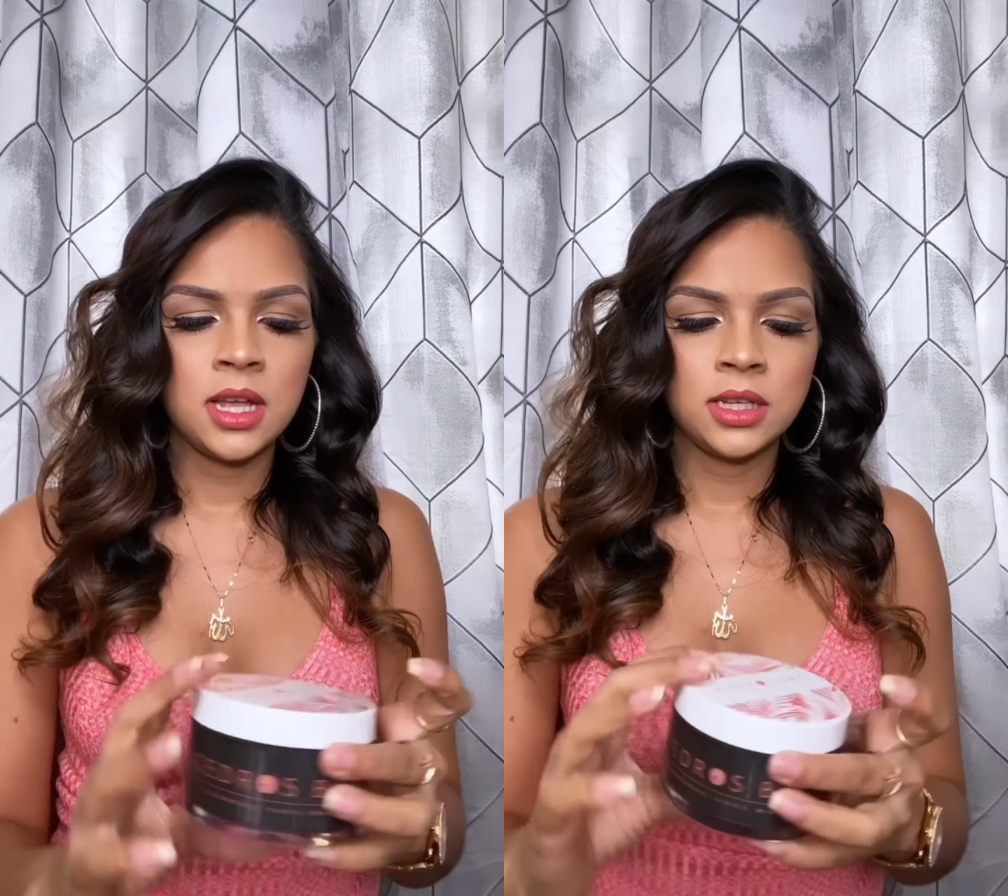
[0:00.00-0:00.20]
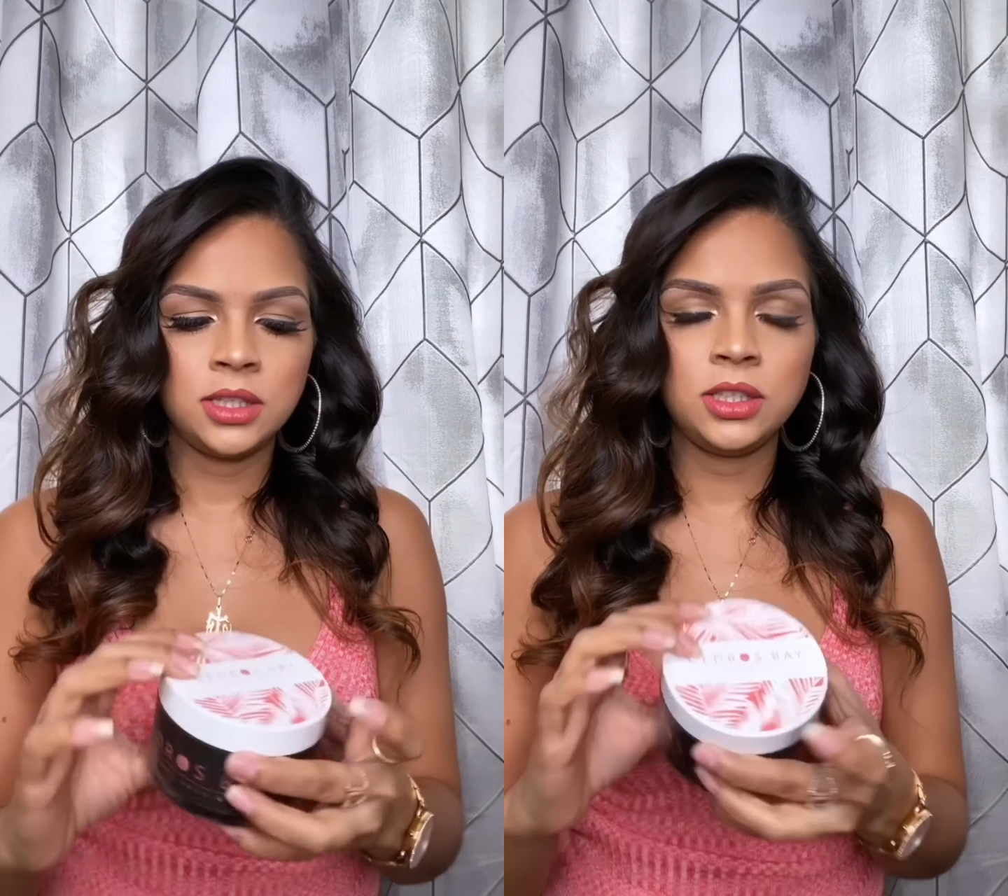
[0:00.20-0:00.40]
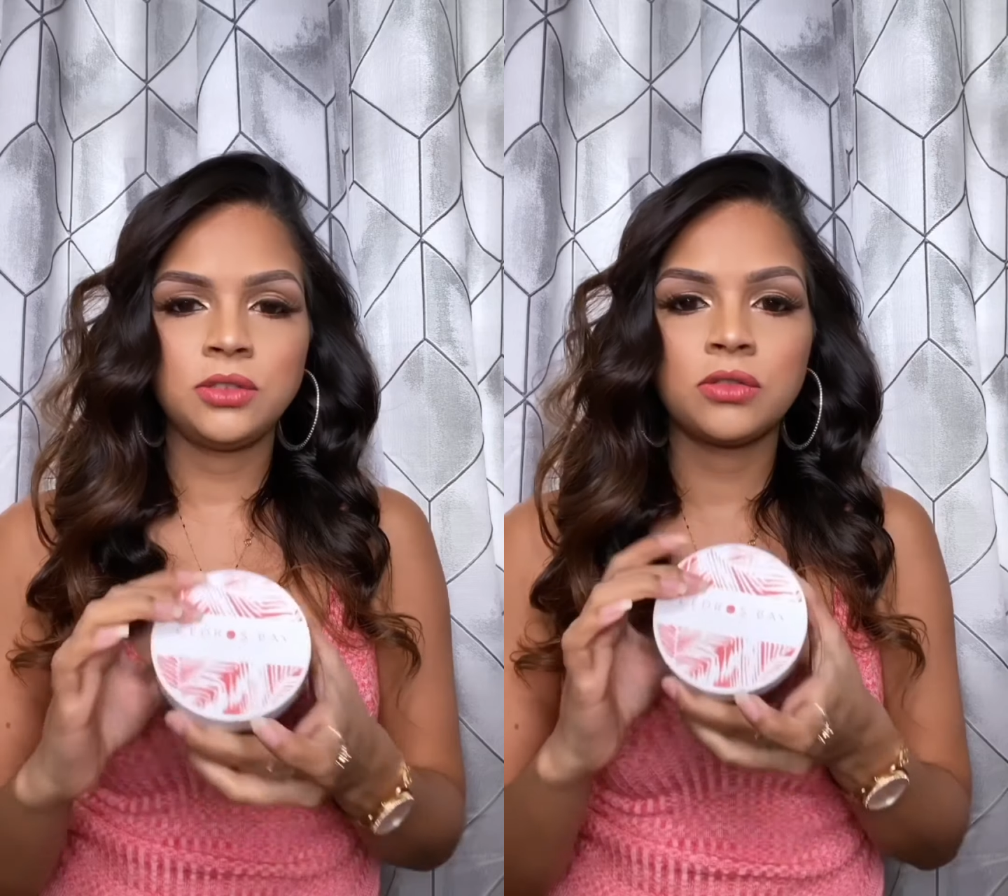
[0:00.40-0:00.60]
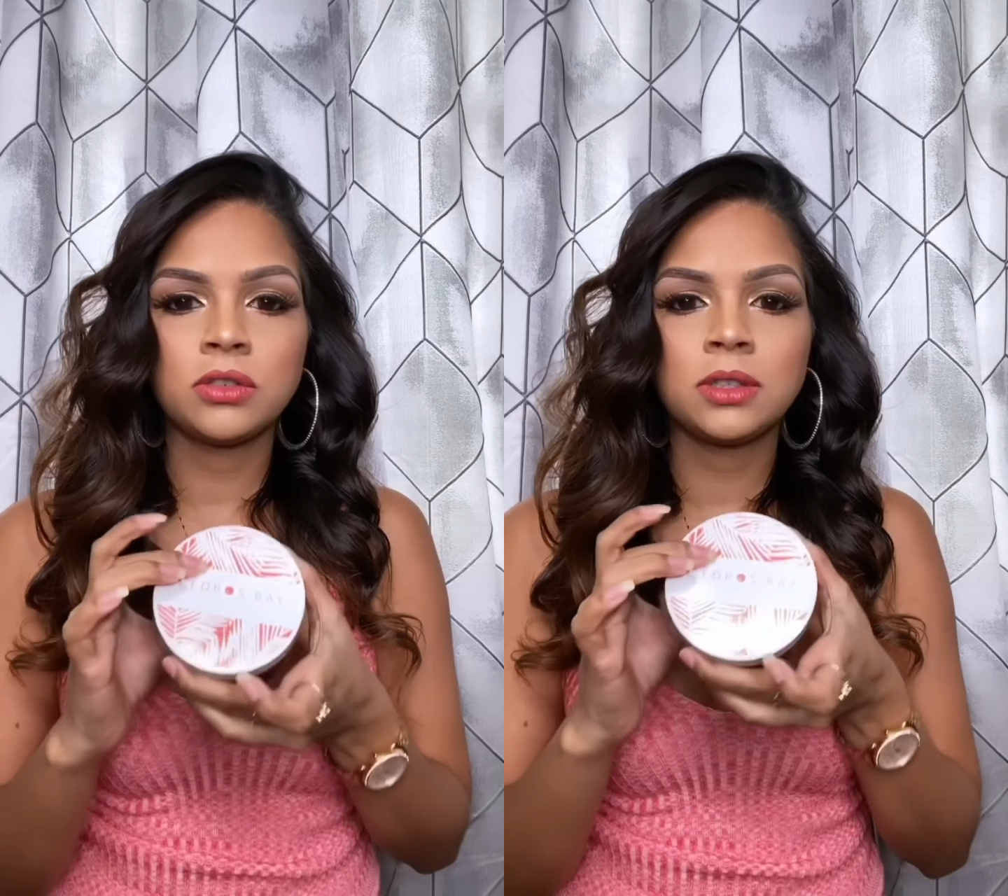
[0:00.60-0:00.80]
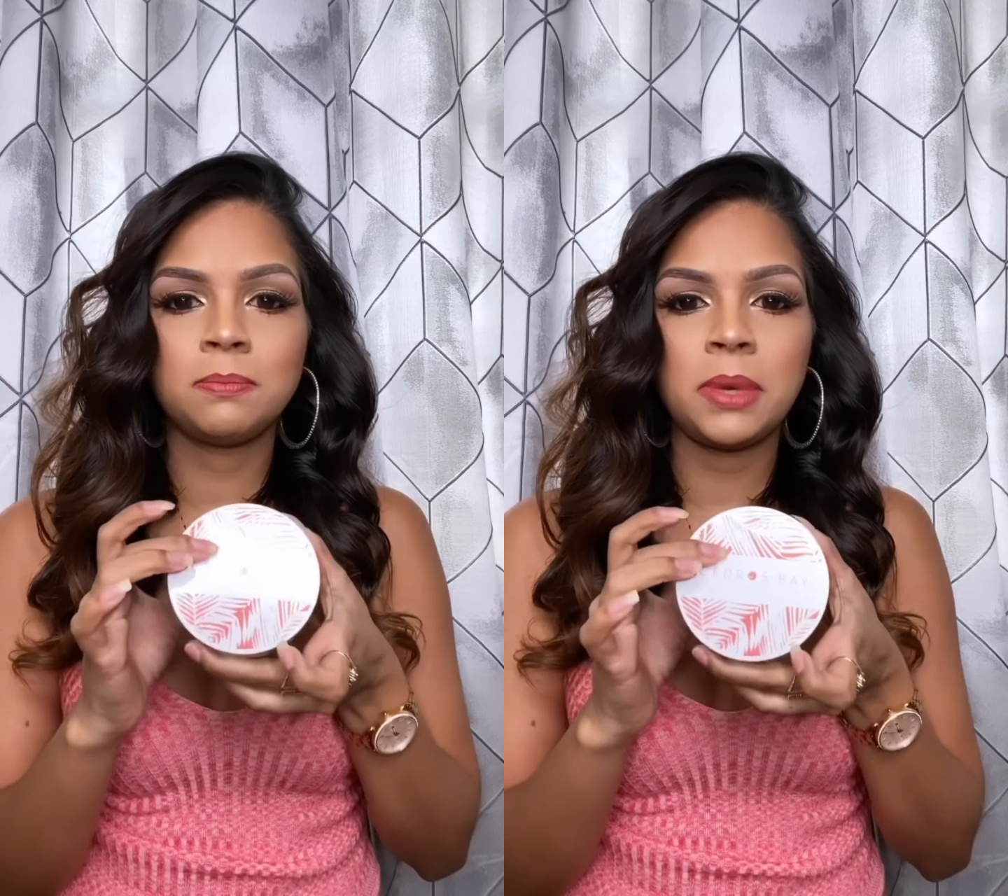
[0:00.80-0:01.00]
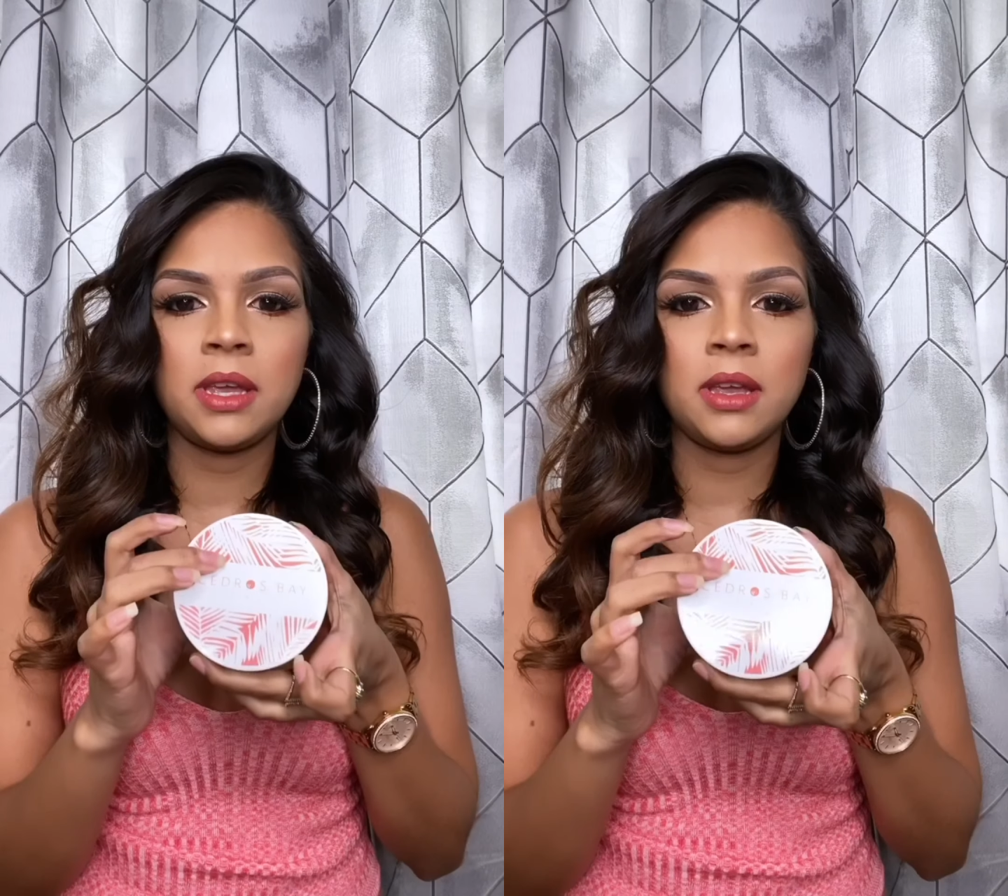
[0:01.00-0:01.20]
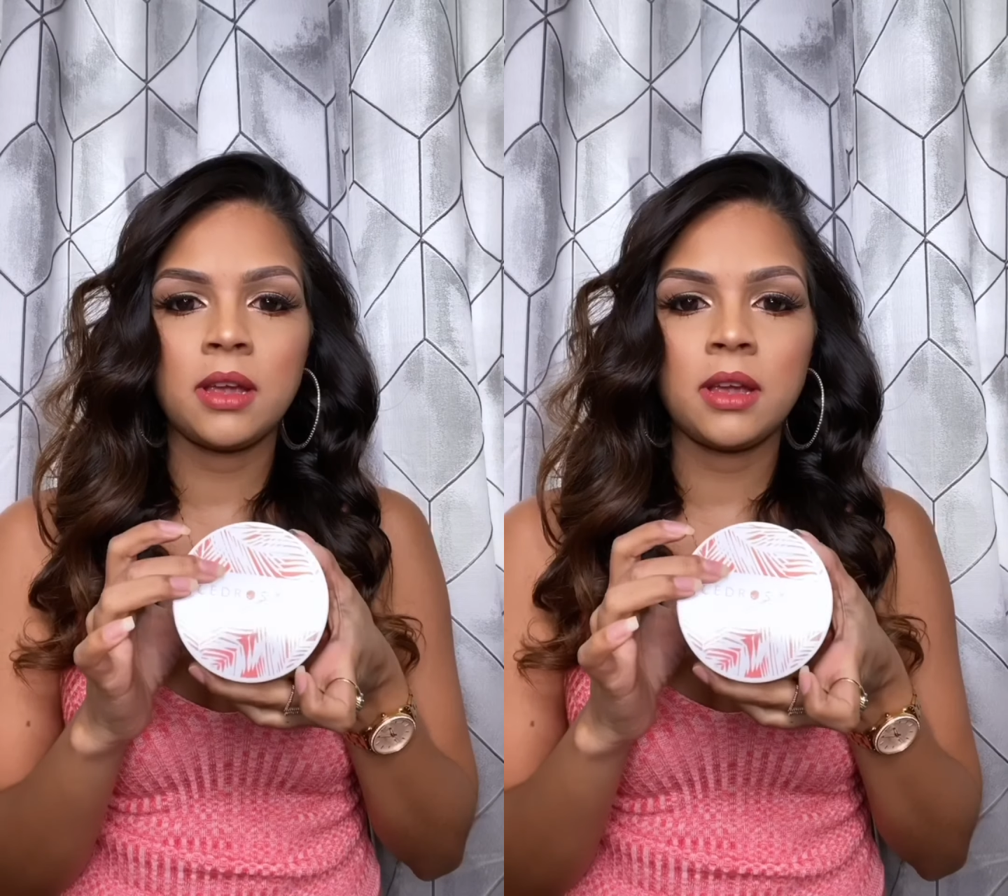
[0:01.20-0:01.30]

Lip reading: Cedros Bay